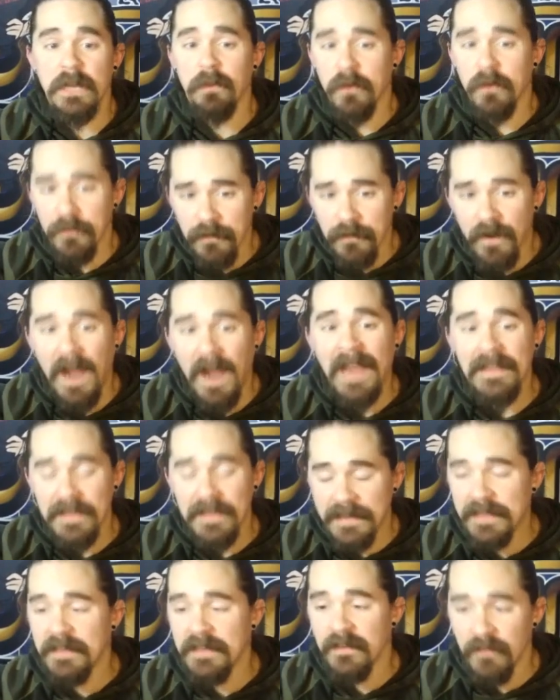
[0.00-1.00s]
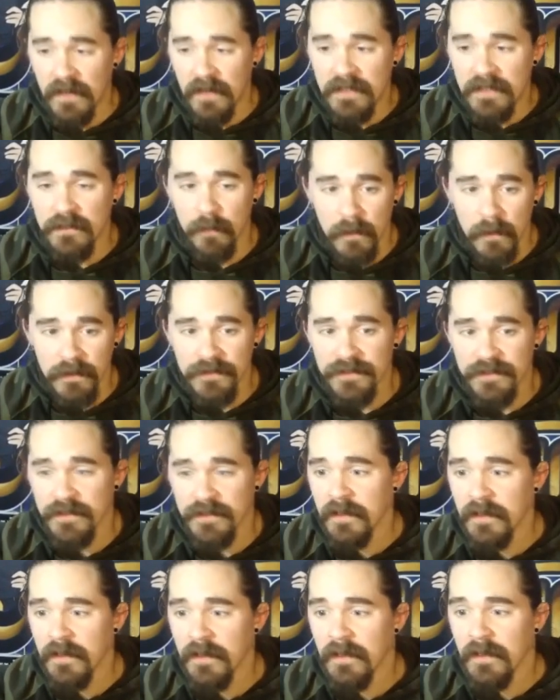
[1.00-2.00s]
were violent individuals.
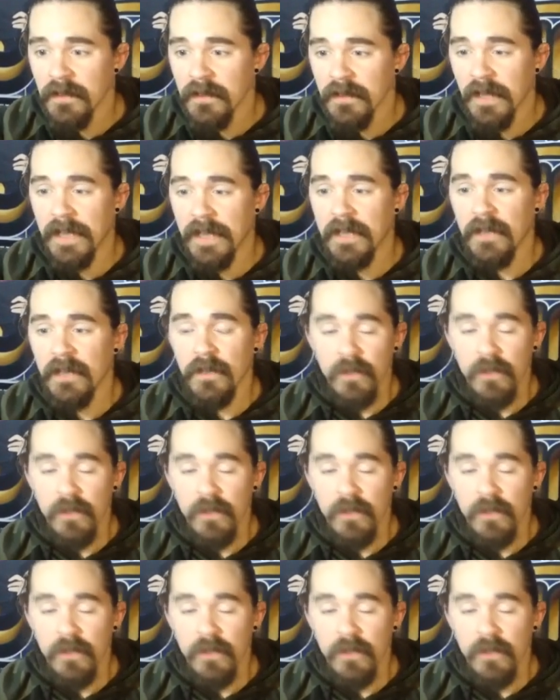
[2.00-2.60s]
Like